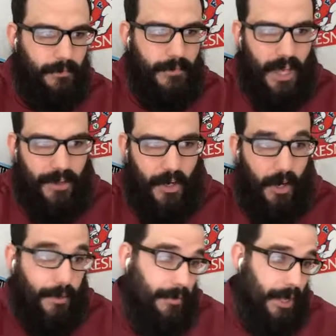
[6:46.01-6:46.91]
Yeah,
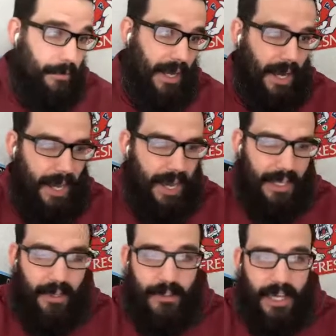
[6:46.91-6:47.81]
no,
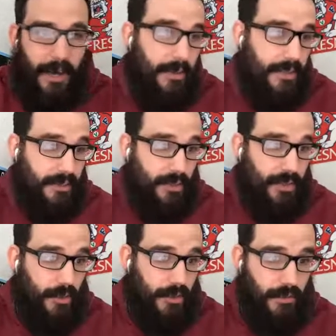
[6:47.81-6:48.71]
I don't think I would consider
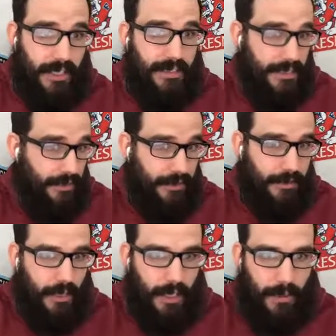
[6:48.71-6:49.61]
Jones over Lance
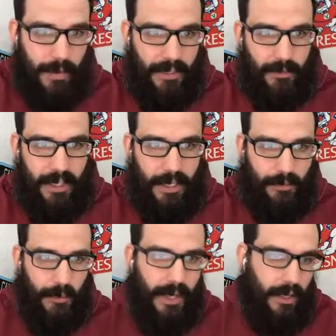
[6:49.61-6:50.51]
either. As we
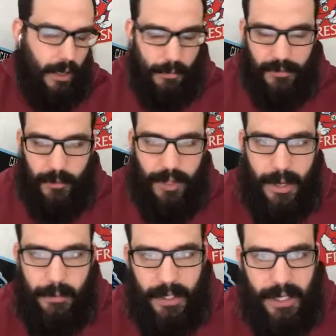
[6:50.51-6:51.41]
got a comment for
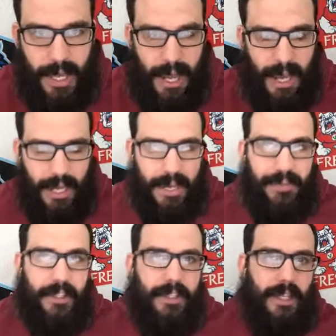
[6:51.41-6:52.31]
that, but yeah. I
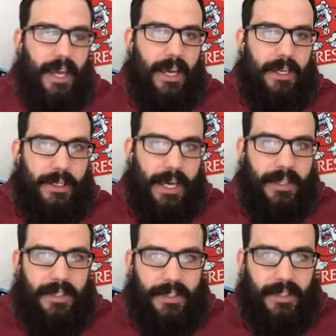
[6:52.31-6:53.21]
think
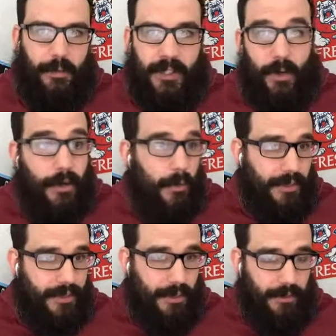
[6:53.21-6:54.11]
that we don't know what
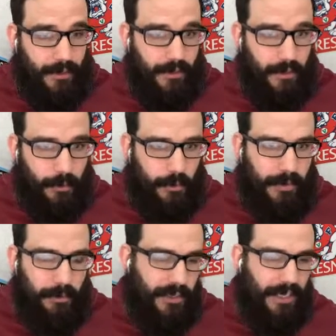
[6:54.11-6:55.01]
these teams are going to do when we
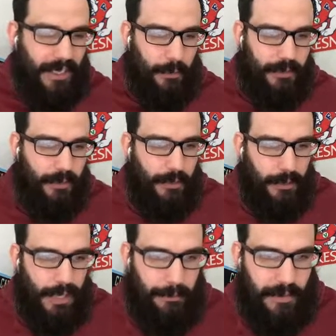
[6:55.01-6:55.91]
pretend like we do.
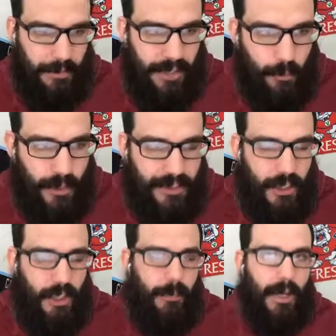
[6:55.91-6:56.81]
But let's
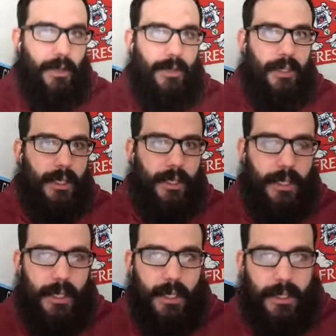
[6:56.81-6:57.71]
talk about
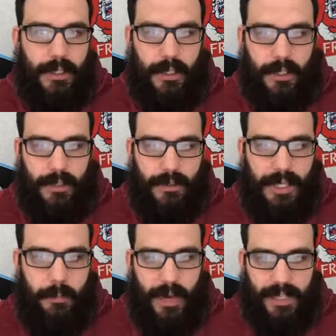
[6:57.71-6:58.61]
the
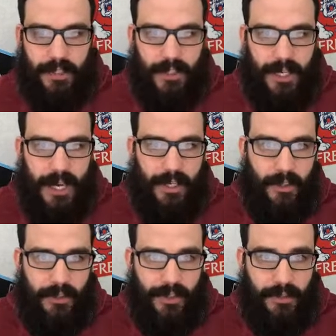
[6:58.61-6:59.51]
impact on the
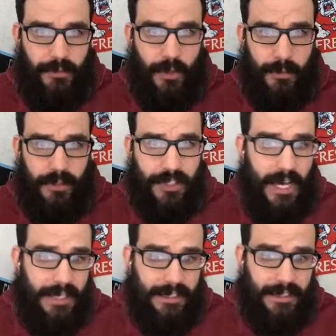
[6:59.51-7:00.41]
Niners in terms of
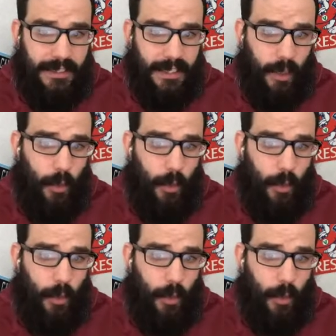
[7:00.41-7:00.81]
dynasty. Like,